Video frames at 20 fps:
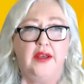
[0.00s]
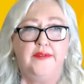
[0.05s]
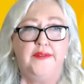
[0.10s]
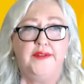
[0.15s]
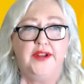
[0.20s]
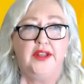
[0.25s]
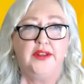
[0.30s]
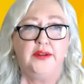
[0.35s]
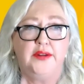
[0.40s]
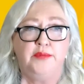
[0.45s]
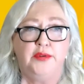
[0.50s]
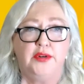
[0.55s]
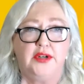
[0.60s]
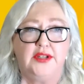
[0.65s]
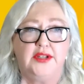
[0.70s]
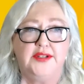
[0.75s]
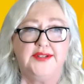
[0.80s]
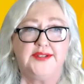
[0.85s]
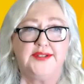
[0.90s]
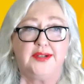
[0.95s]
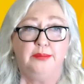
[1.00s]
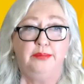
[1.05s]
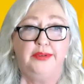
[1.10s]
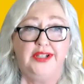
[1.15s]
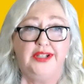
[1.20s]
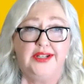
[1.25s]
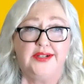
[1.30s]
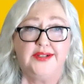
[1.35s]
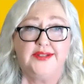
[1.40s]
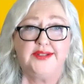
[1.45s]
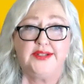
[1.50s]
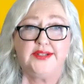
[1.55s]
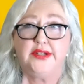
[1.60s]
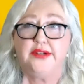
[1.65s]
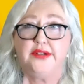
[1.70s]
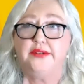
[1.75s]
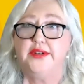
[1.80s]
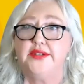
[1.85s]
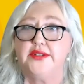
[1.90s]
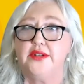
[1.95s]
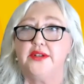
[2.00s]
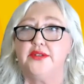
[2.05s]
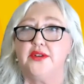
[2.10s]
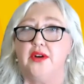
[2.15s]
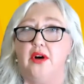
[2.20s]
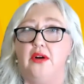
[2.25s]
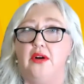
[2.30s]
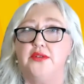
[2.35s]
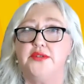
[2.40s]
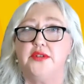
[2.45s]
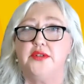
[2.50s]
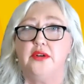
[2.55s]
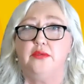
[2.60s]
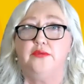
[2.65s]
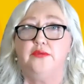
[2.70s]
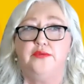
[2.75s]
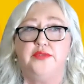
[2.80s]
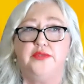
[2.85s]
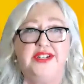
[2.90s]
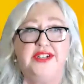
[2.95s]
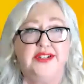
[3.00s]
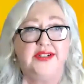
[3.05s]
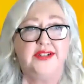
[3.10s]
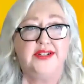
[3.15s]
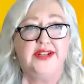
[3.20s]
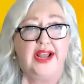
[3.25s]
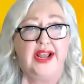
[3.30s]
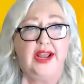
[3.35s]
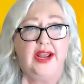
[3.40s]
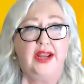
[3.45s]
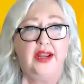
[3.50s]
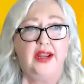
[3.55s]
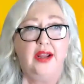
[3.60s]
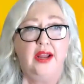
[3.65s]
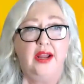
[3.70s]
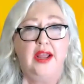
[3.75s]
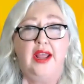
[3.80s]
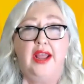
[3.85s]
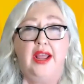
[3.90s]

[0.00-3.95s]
The other book in this completed series is also free today,